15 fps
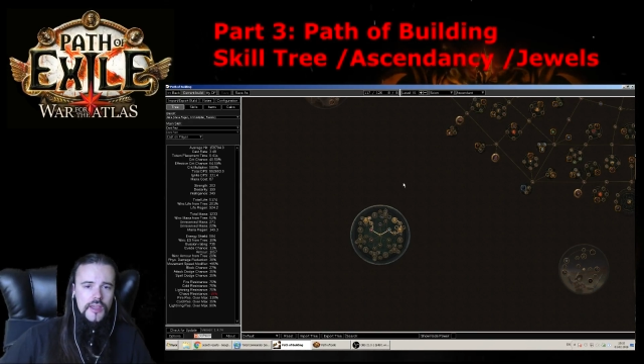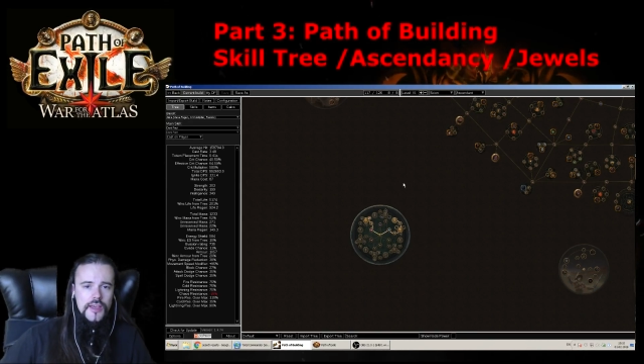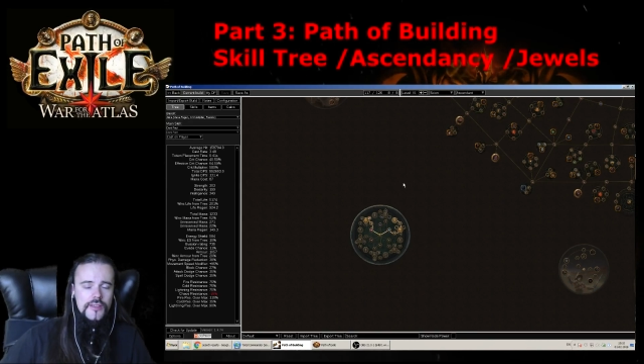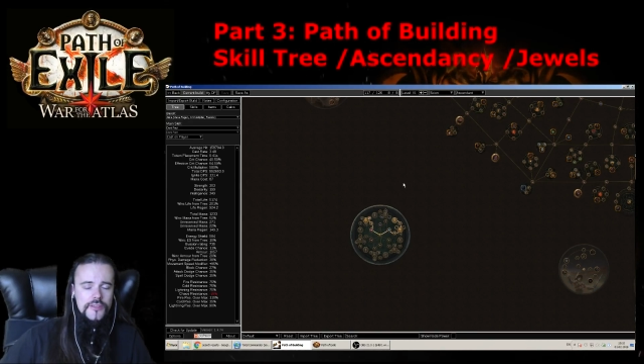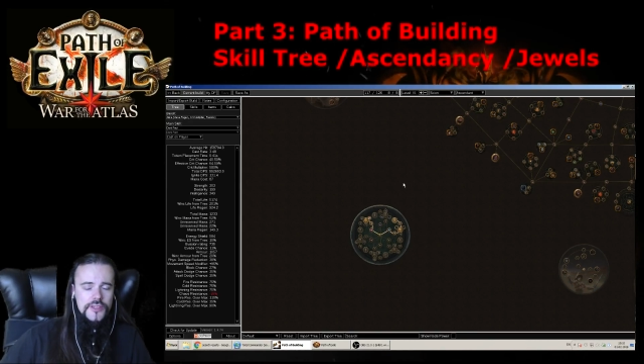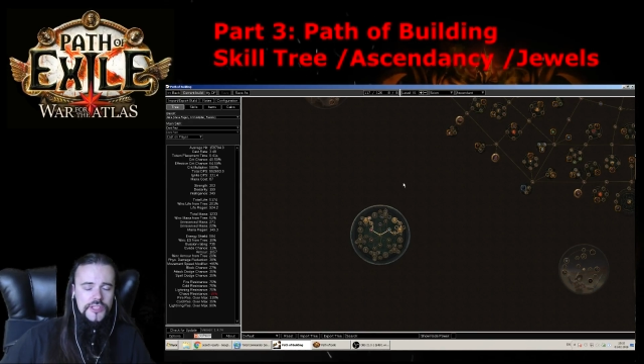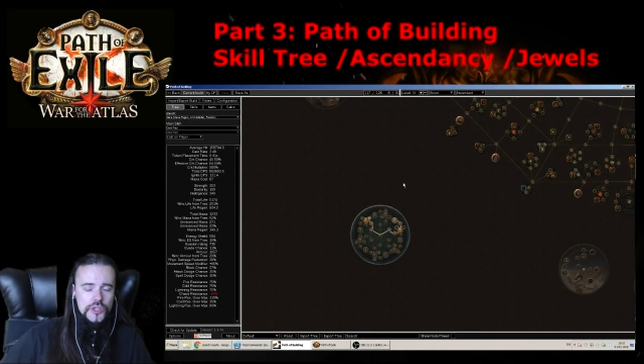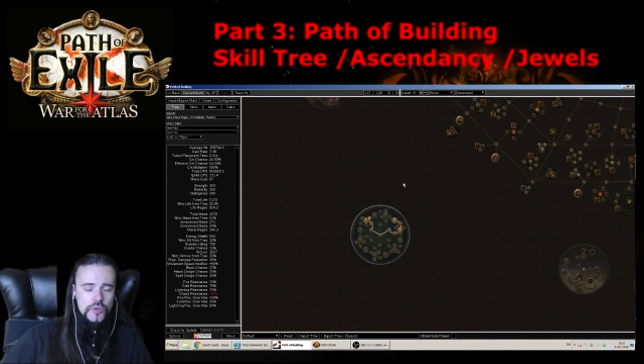
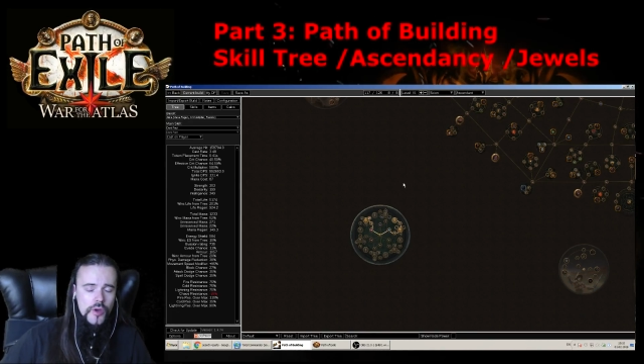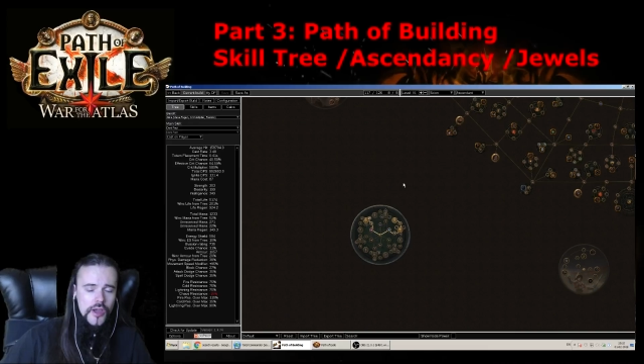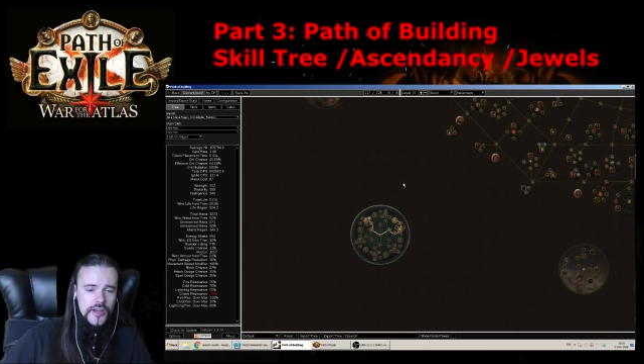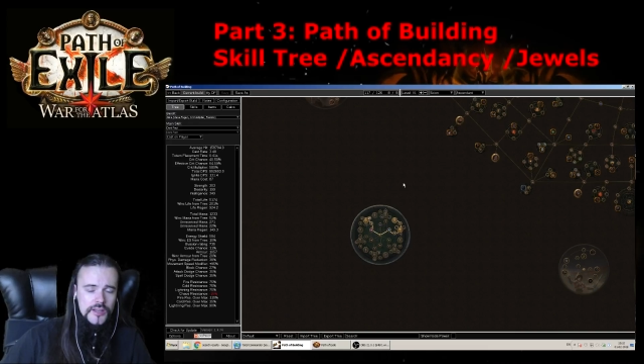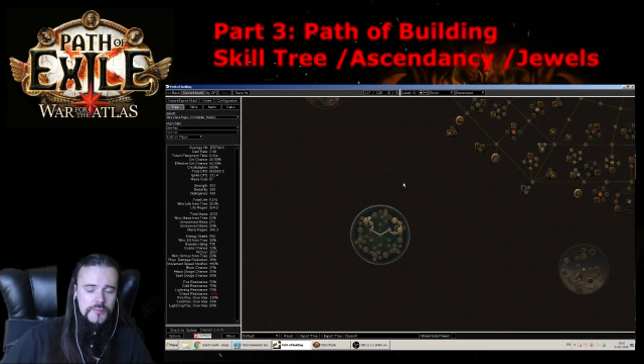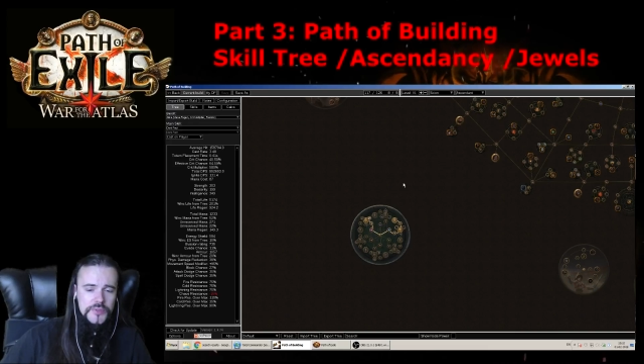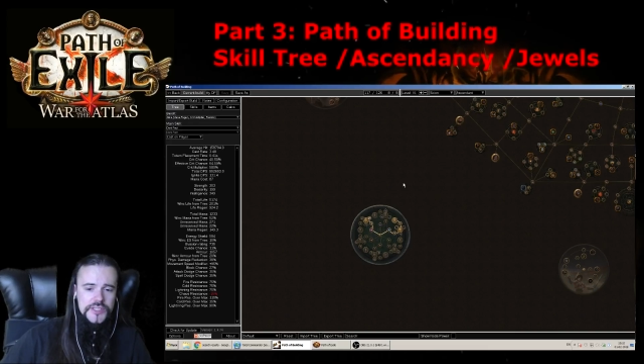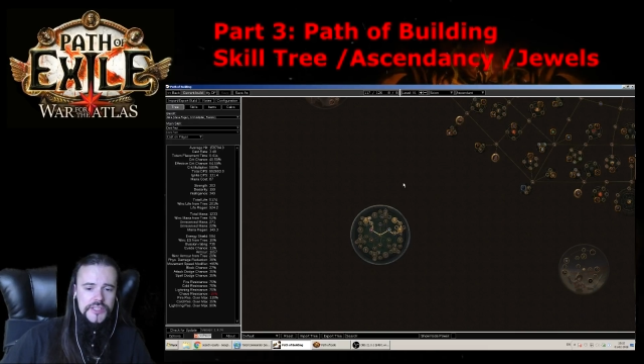And this
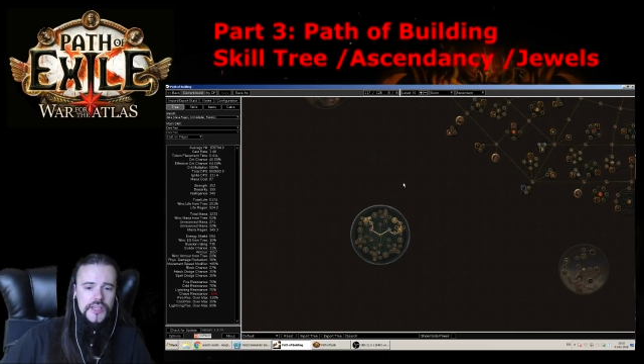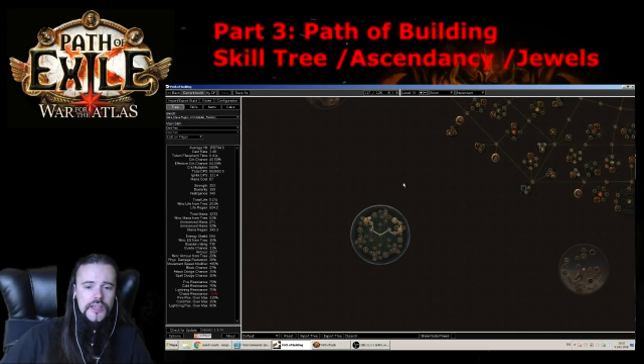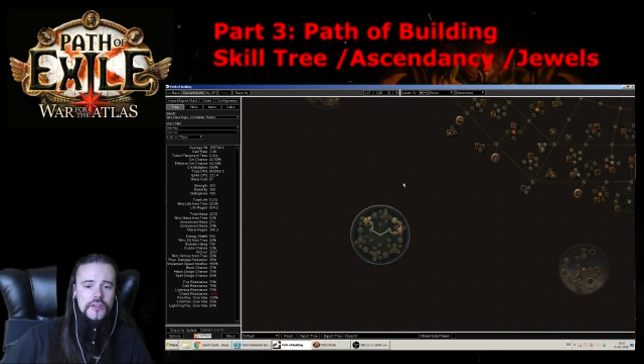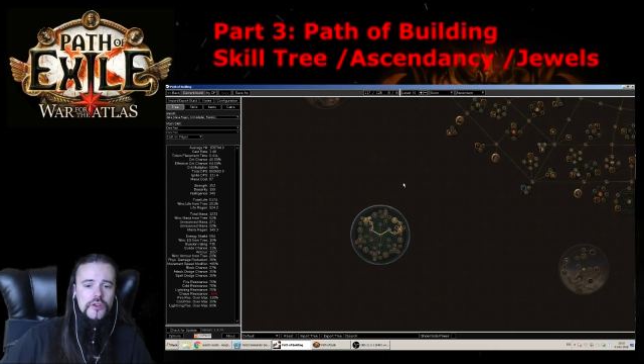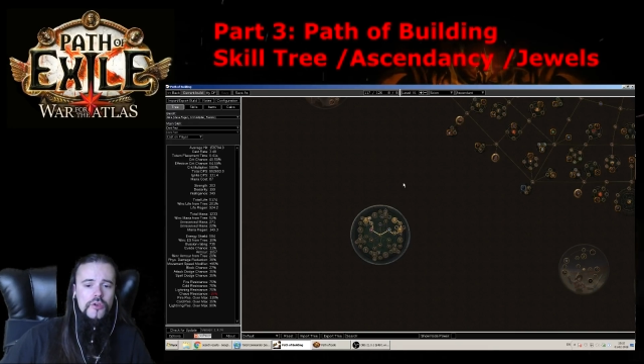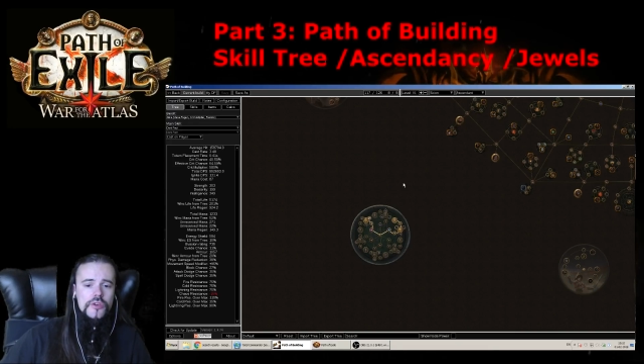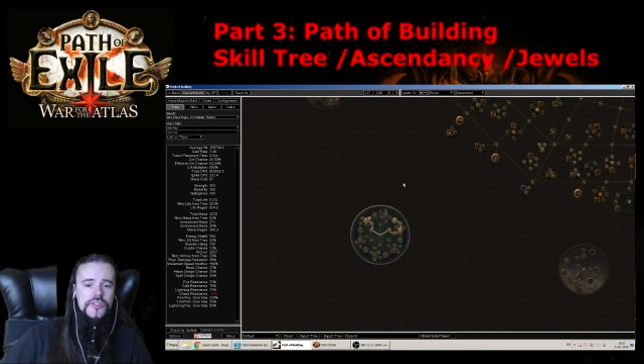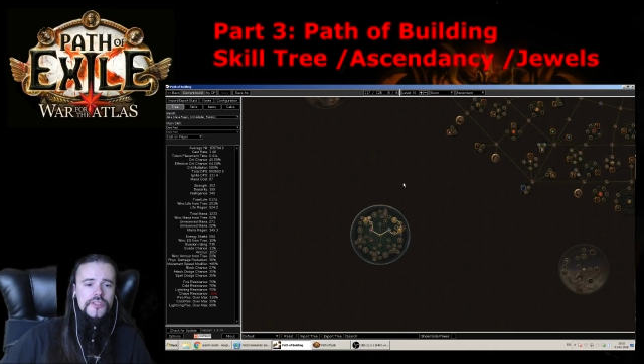
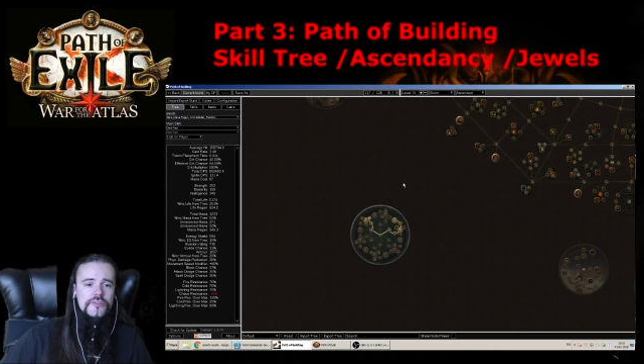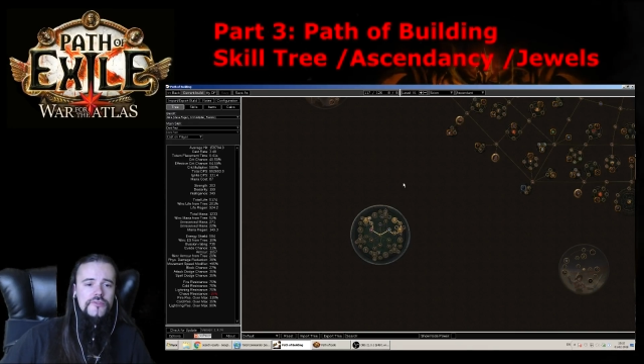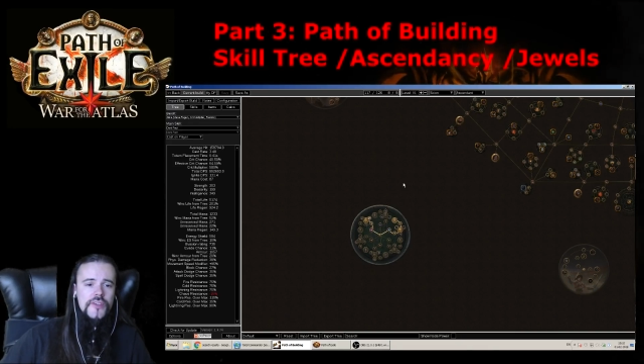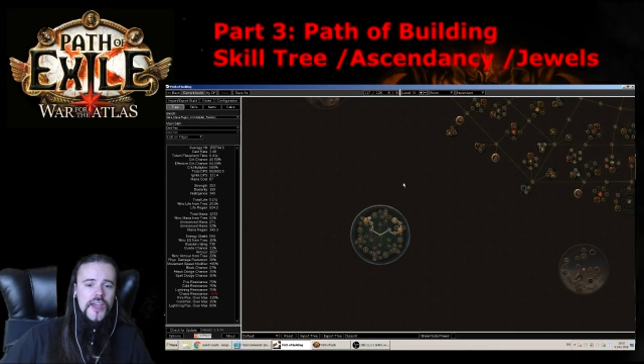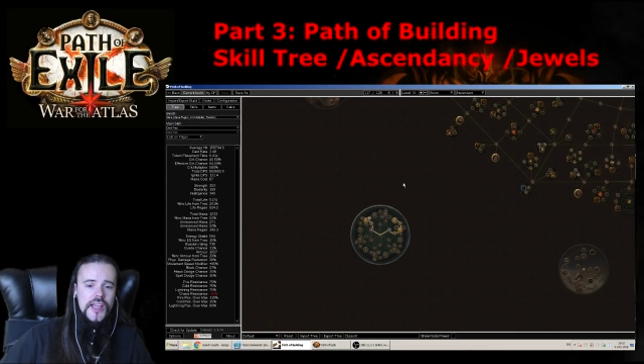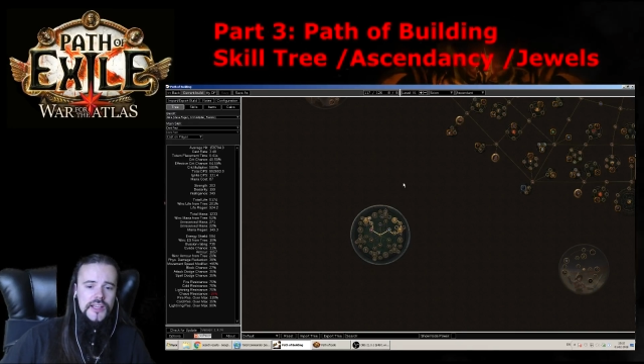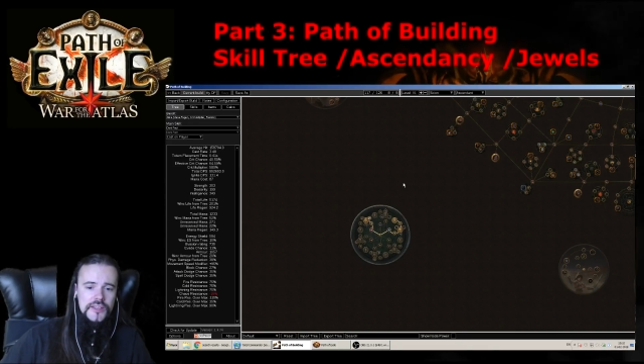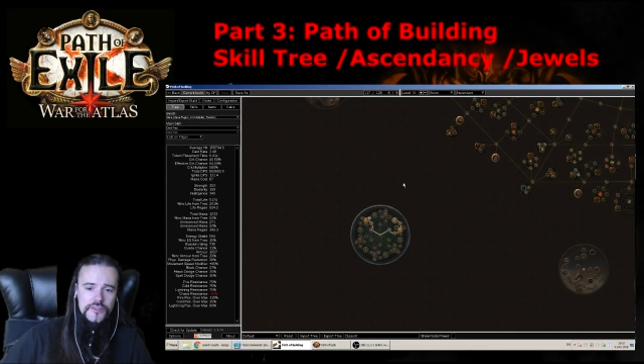20% curse
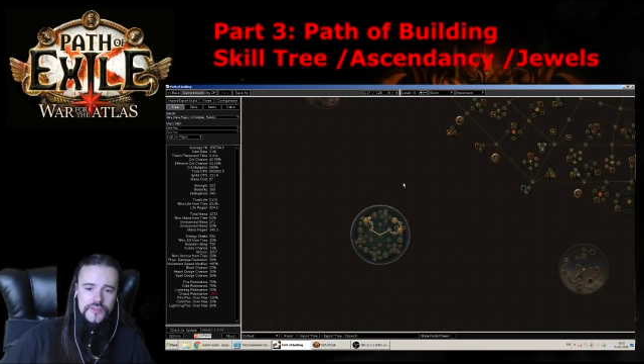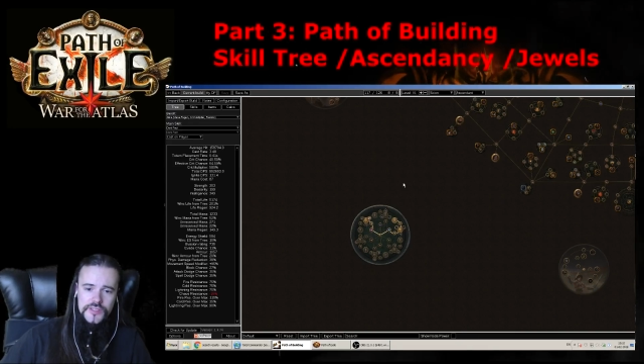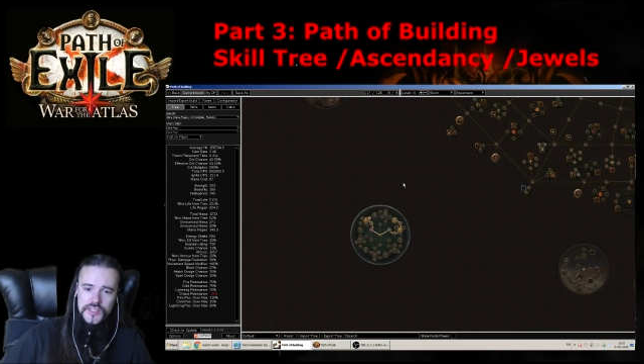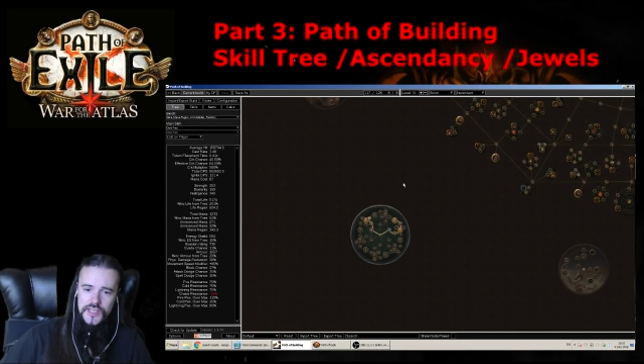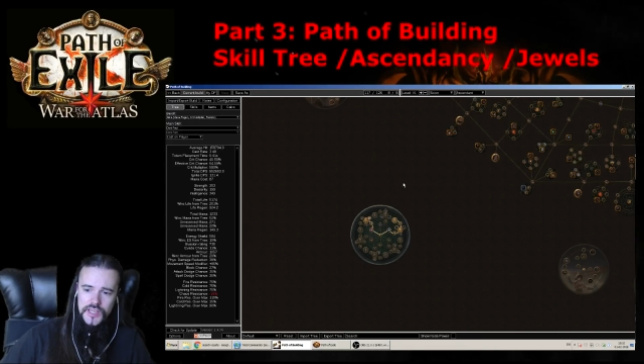effectiveness,